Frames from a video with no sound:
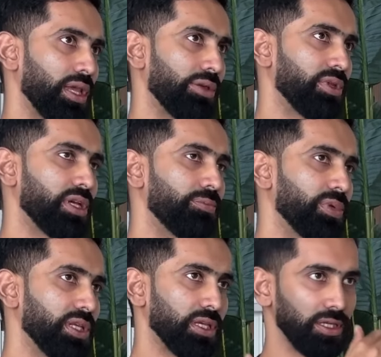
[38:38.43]
every
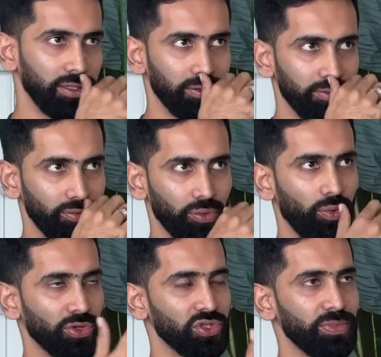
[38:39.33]
company who
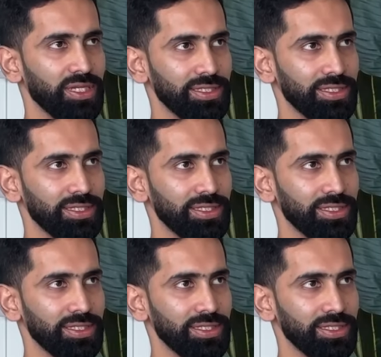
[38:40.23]
wants to be